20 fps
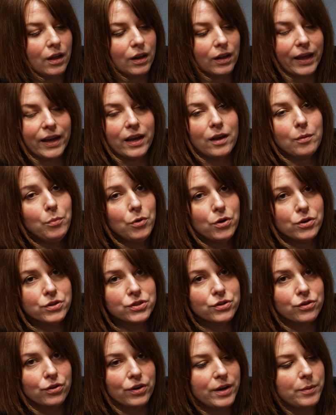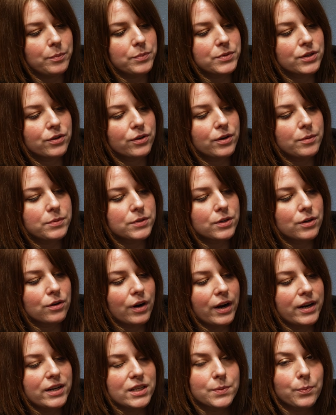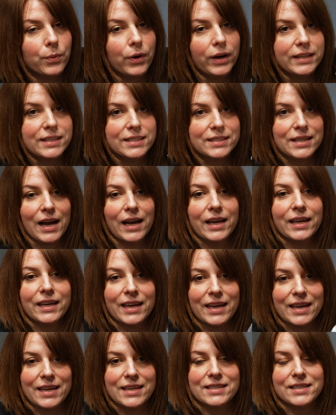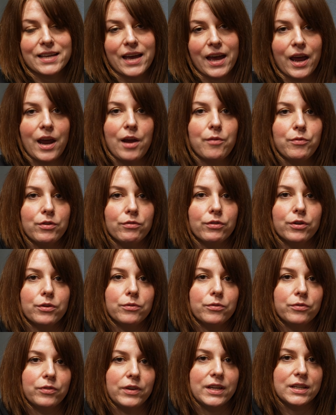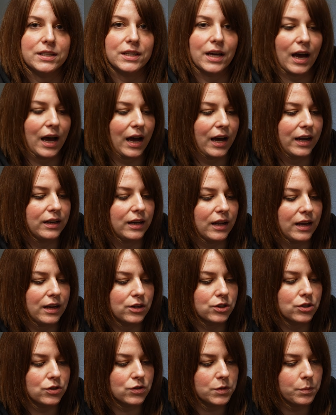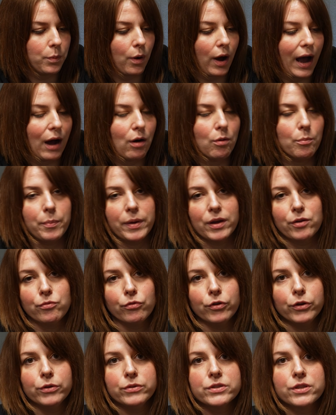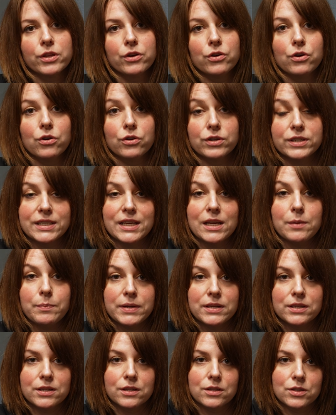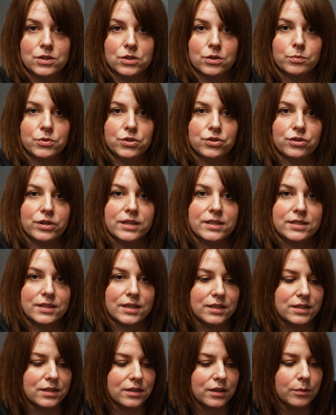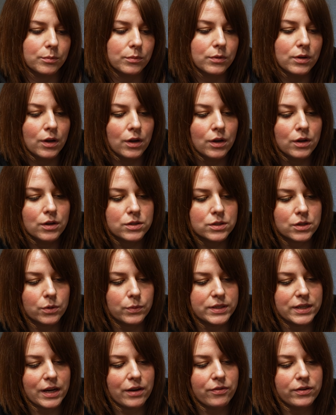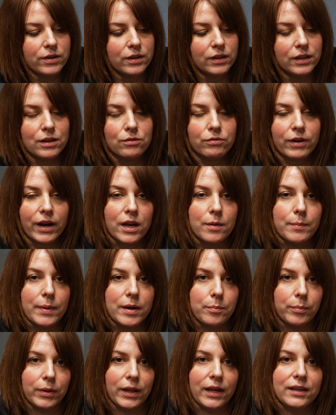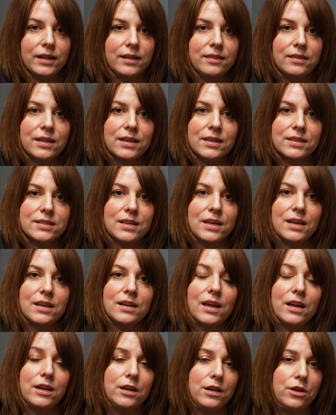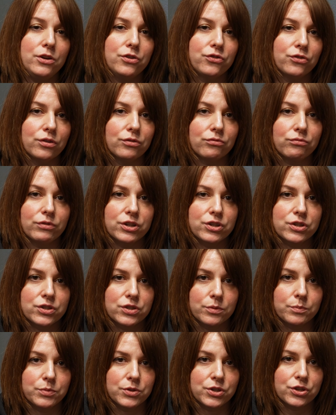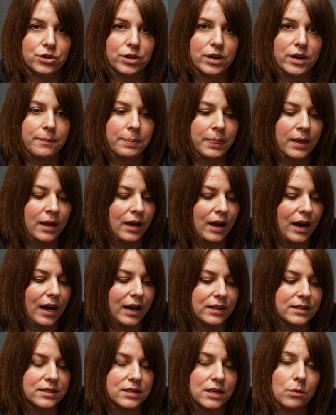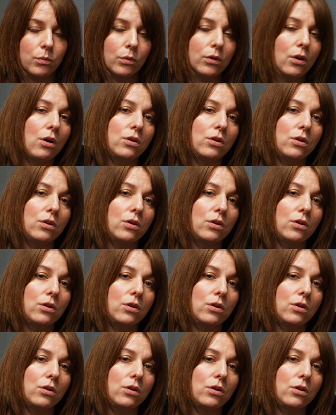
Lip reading: Like most crypts, Cryptocoryne Spiralis tiger is a heavy root feeder, and it does put out big roots that go deep into the substrate system. So we definitely recommend planting this in a nutrient-rich substrate, and it will